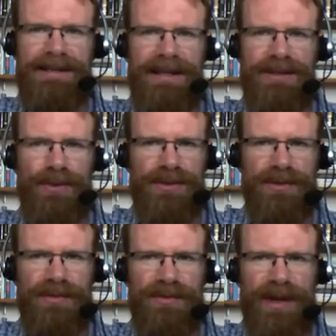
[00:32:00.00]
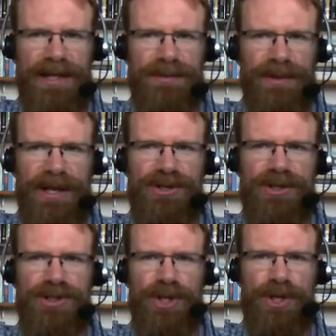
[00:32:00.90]
As these sorts of
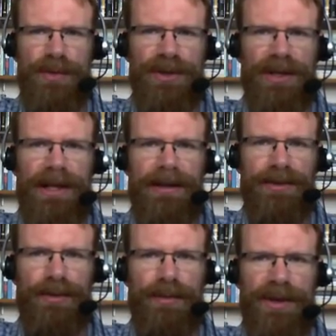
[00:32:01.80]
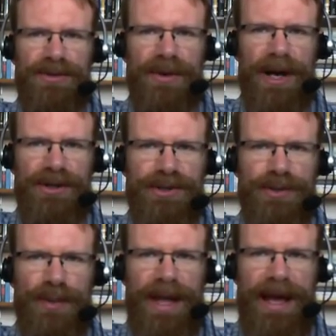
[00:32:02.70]
explanations accumulate through
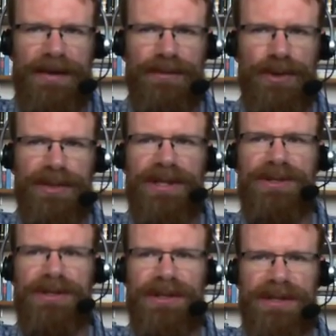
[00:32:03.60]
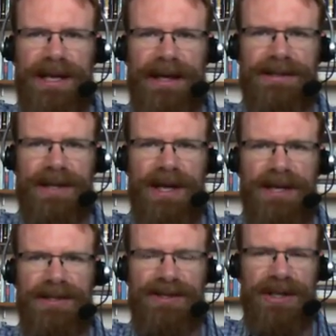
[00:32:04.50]
Midrash, we have new additions to the text,
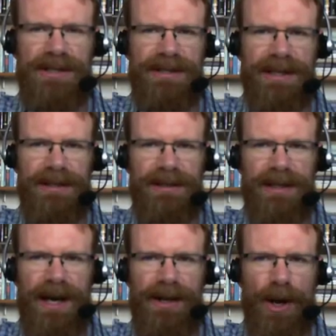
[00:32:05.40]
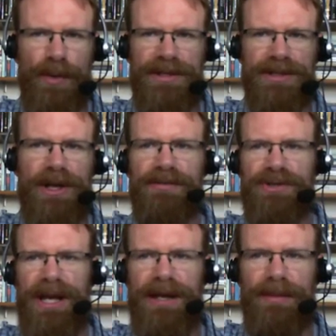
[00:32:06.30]
such as that God always
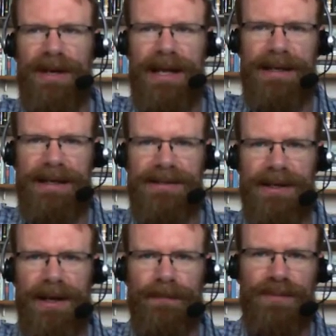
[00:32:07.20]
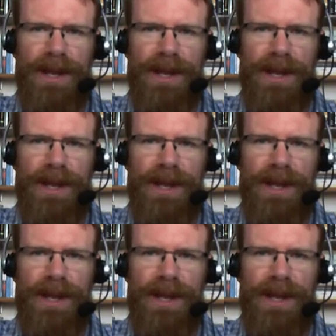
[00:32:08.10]
loved Jacob and hated Esau.